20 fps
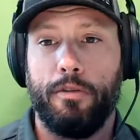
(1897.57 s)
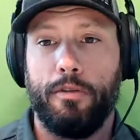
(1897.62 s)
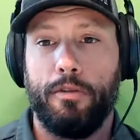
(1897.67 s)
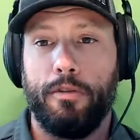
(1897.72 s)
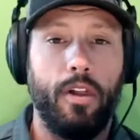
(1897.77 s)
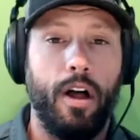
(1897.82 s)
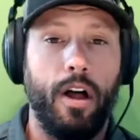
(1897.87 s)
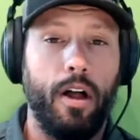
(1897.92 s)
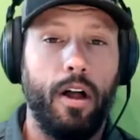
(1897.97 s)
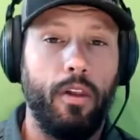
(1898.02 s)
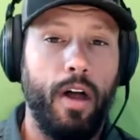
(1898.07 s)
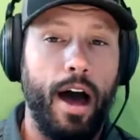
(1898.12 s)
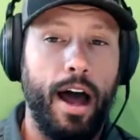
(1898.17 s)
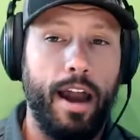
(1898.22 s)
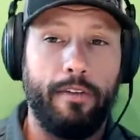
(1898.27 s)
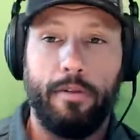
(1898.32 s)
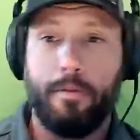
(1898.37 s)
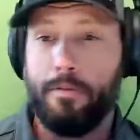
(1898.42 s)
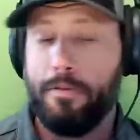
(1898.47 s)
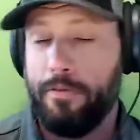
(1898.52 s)
lot of
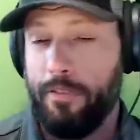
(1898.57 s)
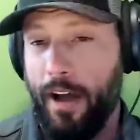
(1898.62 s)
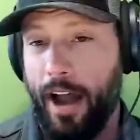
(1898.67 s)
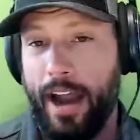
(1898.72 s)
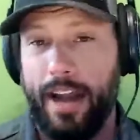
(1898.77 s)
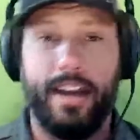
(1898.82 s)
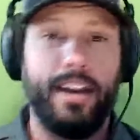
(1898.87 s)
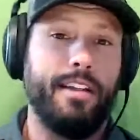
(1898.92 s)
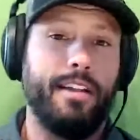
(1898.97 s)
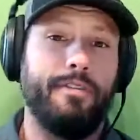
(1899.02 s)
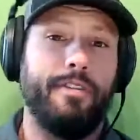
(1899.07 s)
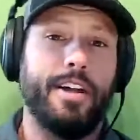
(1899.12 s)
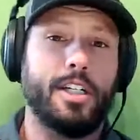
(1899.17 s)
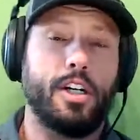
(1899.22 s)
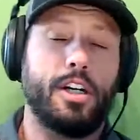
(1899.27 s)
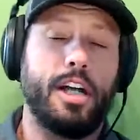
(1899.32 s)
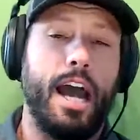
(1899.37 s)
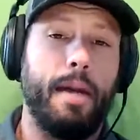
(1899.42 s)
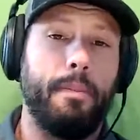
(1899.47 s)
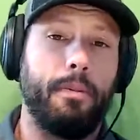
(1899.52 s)
them. Finding a venture
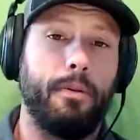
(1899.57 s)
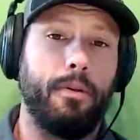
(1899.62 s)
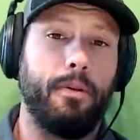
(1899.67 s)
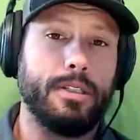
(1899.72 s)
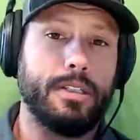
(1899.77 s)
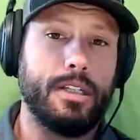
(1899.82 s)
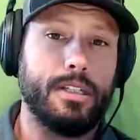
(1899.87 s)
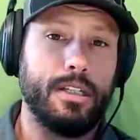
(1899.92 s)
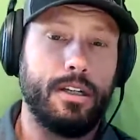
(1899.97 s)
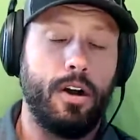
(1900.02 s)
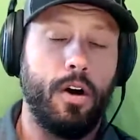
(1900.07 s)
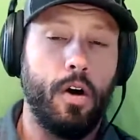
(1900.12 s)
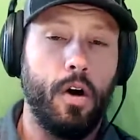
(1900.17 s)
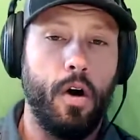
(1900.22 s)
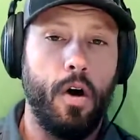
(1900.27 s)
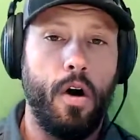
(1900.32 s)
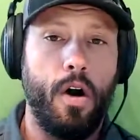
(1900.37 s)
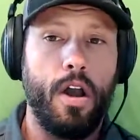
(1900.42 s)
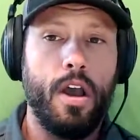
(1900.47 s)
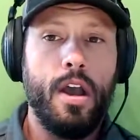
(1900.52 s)
capitalist isn't
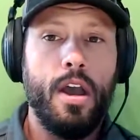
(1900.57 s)
hard.